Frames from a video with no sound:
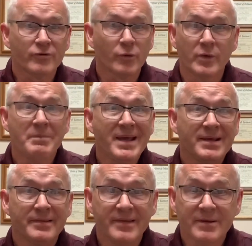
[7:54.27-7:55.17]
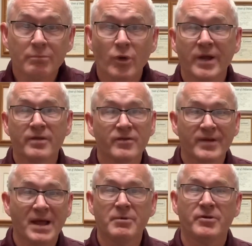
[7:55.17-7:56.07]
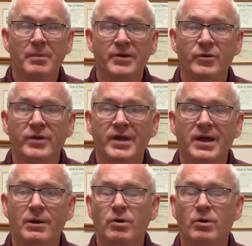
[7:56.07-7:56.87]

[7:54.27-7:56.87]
Are we making them break the Sabbath by doing that?